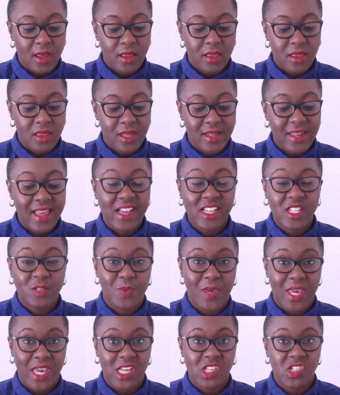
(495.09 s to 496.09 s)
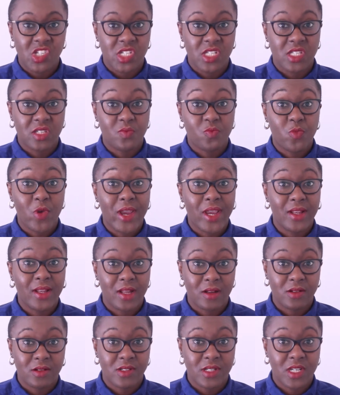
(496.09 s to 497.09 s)
The next page is the break it
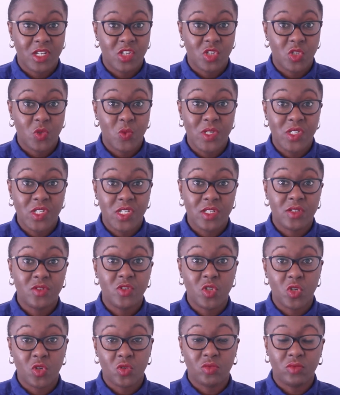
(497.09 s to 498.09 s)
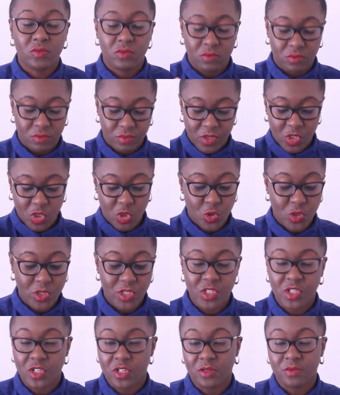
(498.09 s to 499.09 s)
down section, which is the
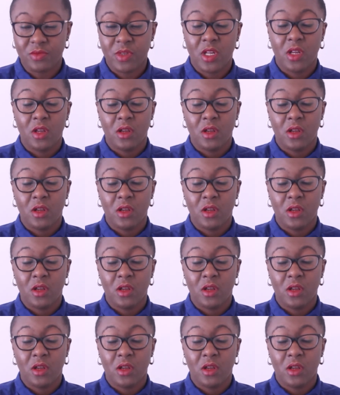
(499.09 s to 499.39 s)
short term.